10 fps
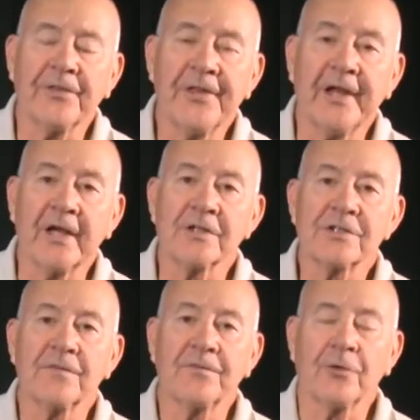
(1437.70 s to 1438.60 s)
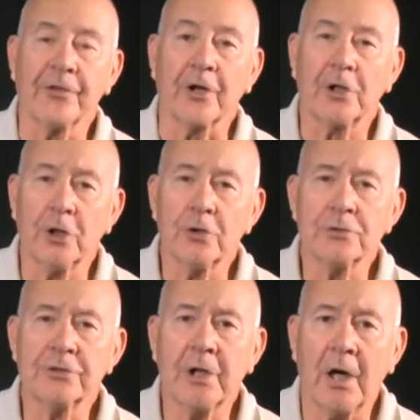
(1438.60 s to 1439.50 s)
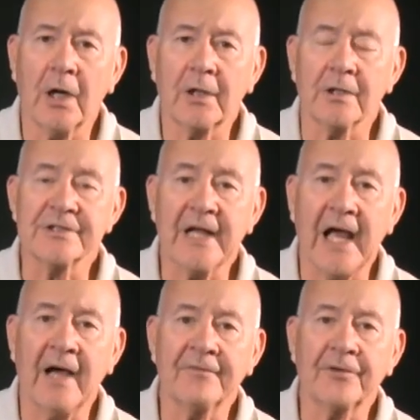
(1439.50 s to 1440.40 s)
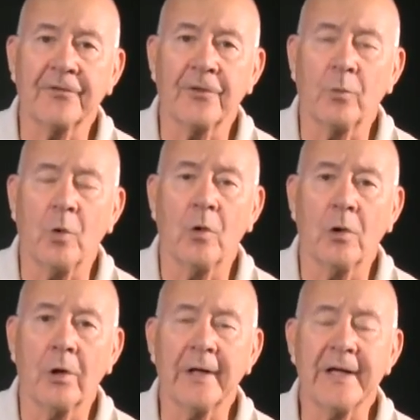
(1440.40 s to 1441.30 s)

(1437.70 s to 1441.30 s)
things for the code talkers after the war